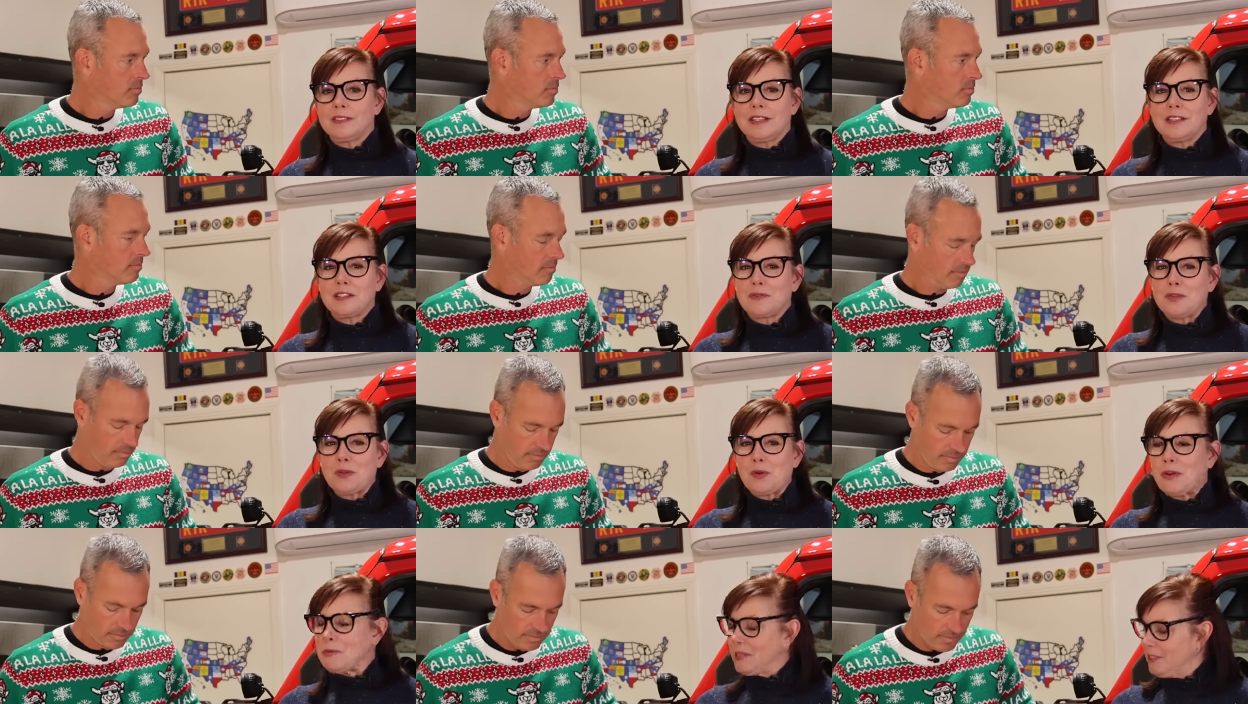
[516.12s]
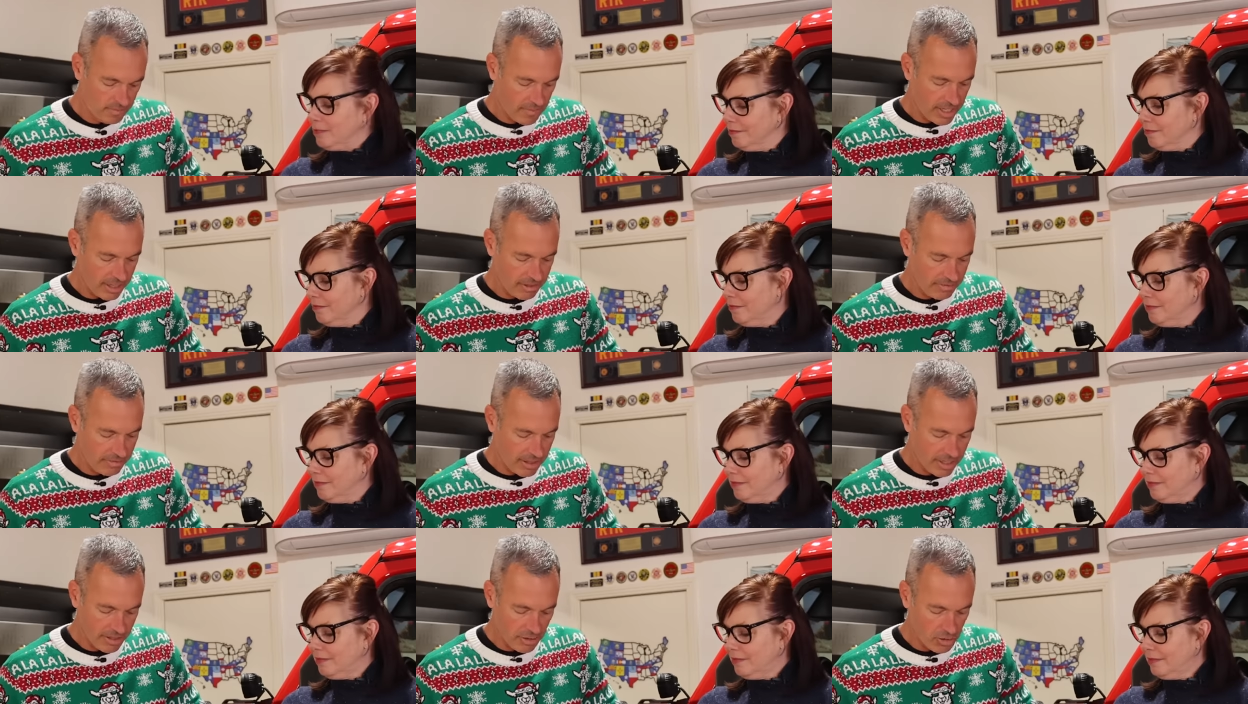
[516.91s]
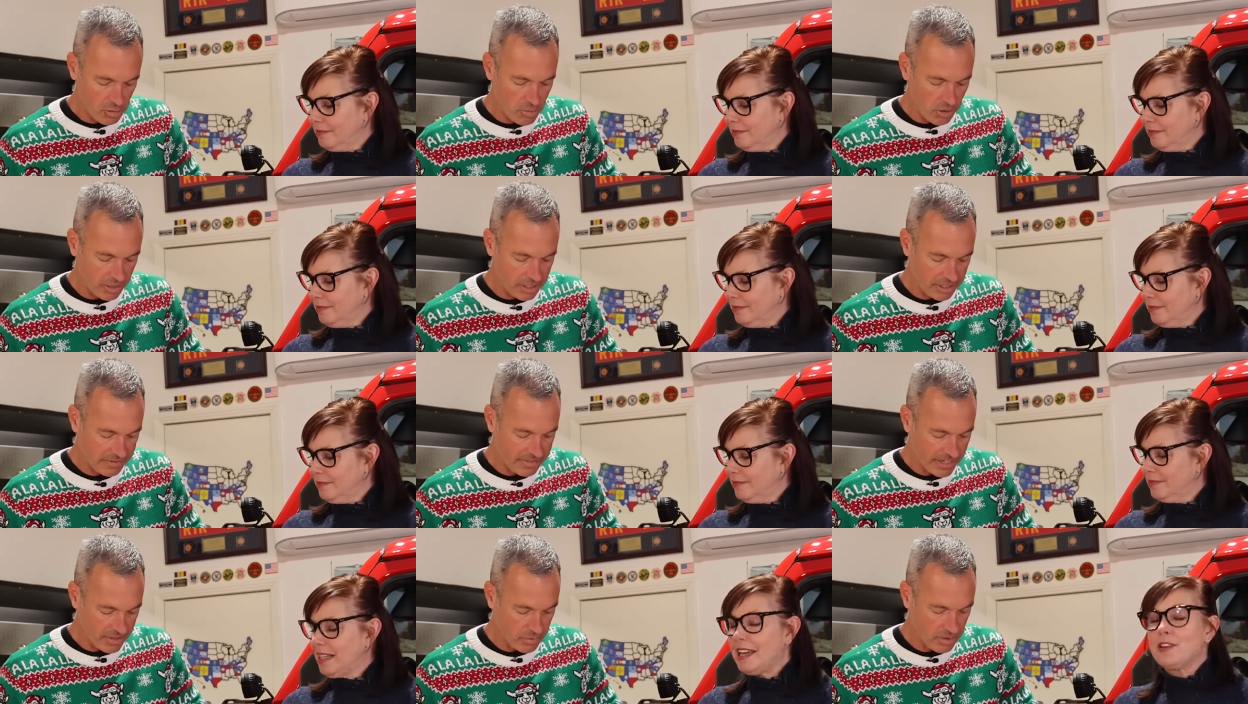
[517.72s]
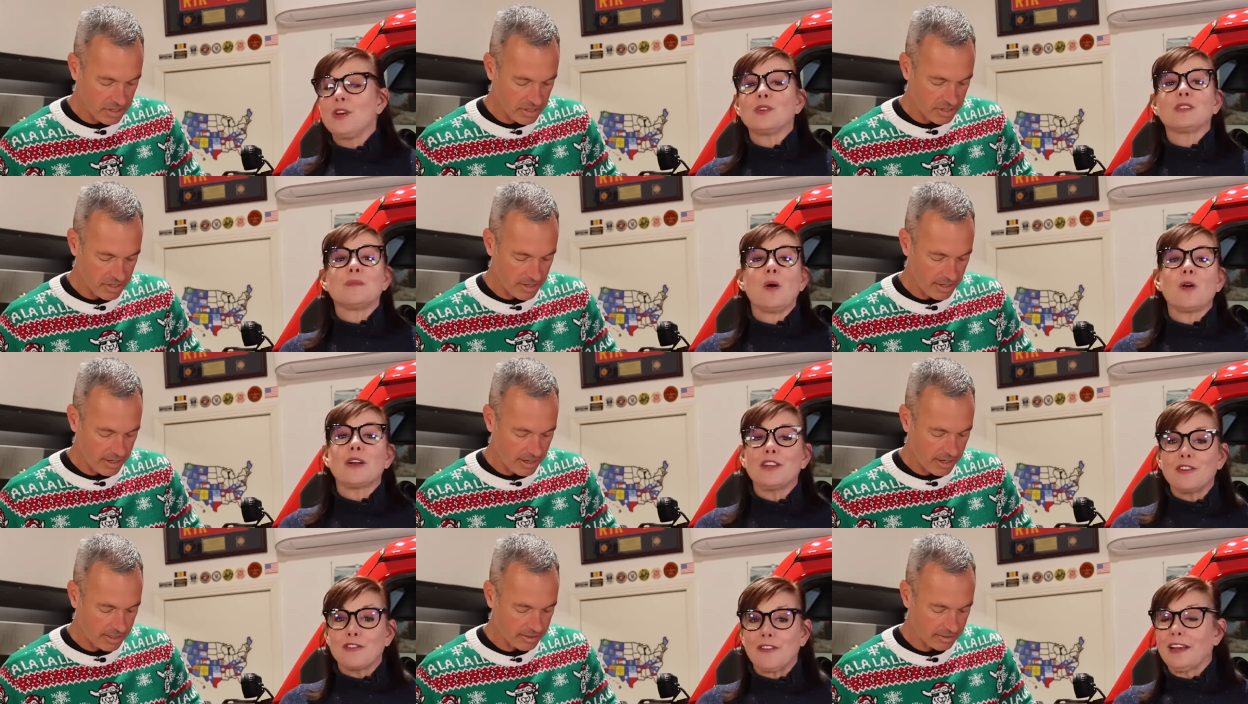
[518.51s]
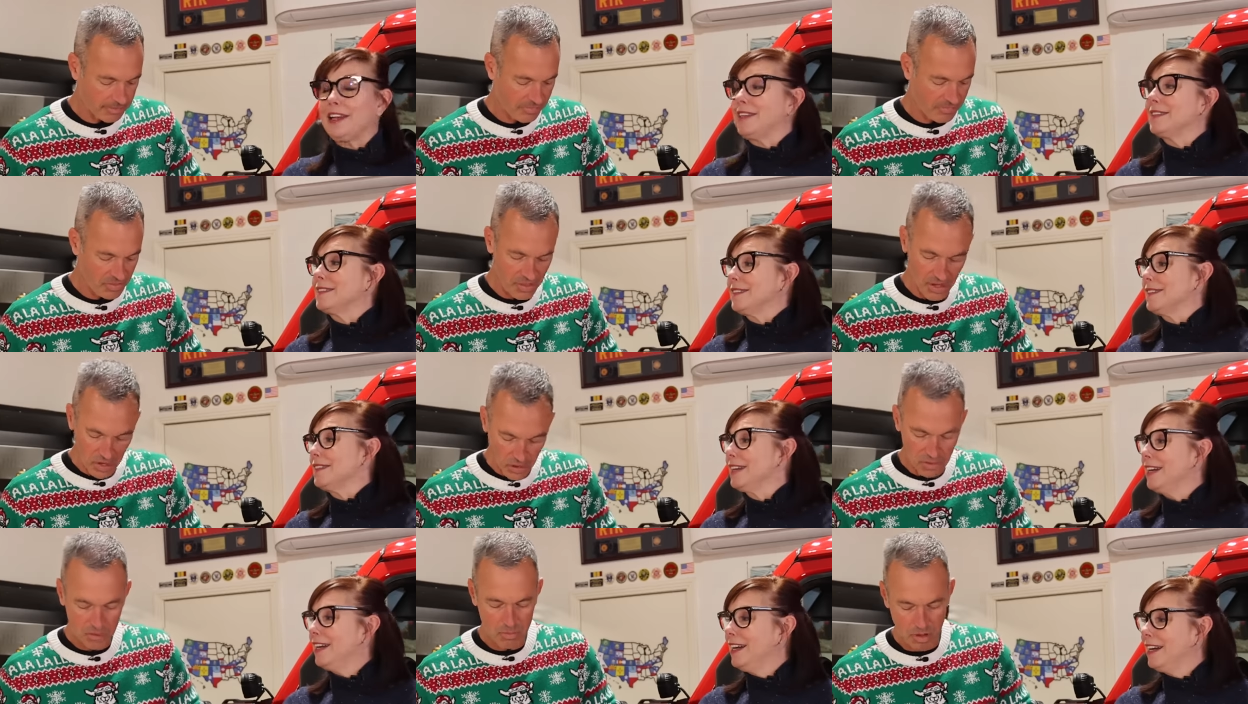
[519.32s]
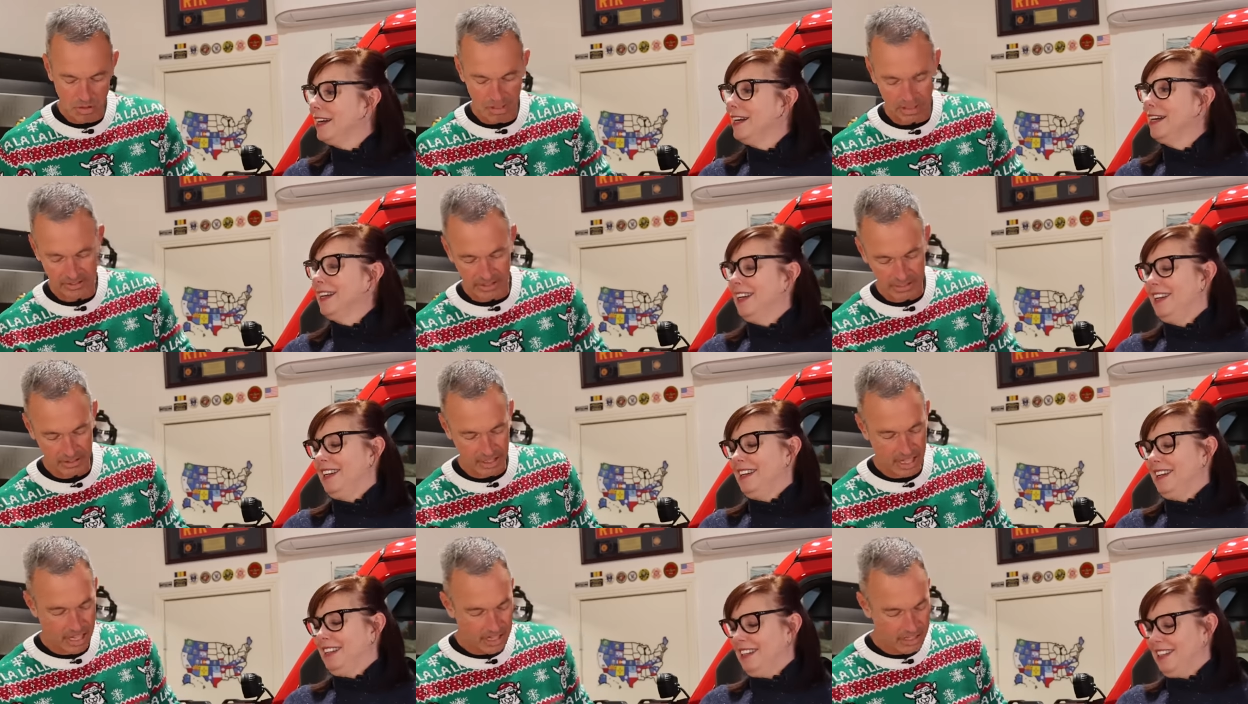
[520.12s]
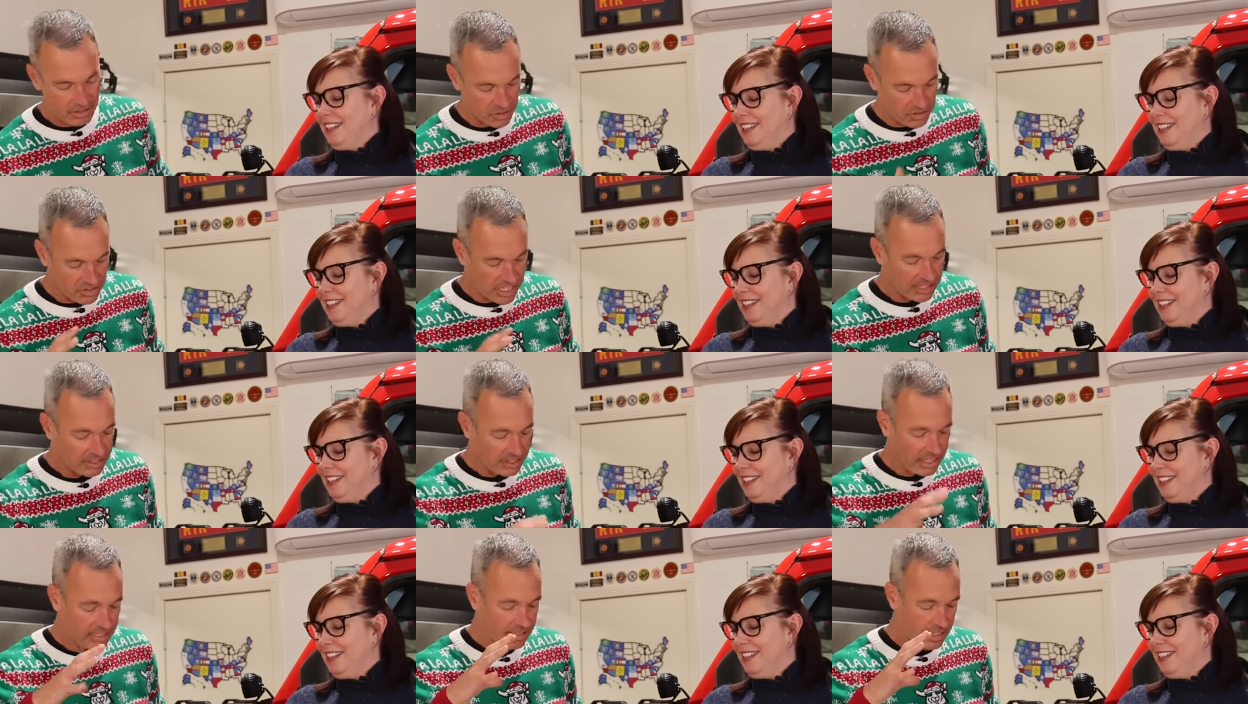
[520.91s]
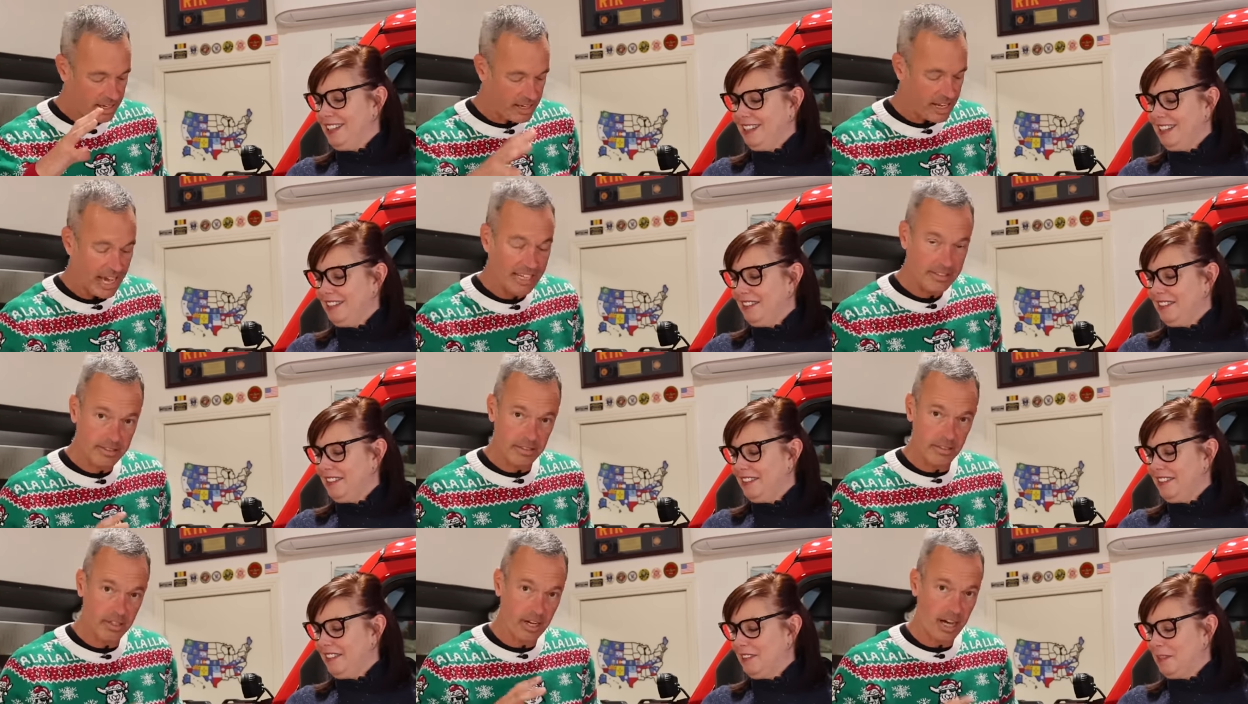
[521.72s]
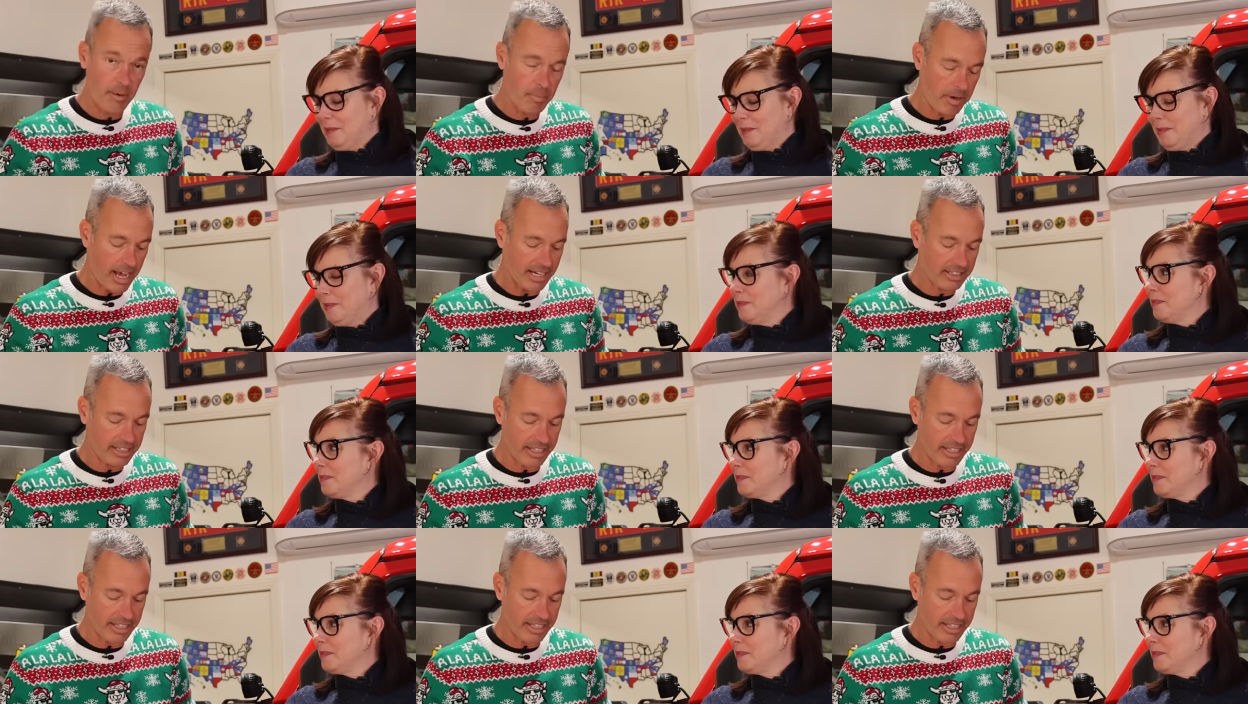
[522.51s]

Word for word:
Speaker 1: sense of enjoyment.
Speaker 2: Yeah. And no smoke in your face. And no smoke in your awesome. face. No smoke in your face. So this is a nice little compact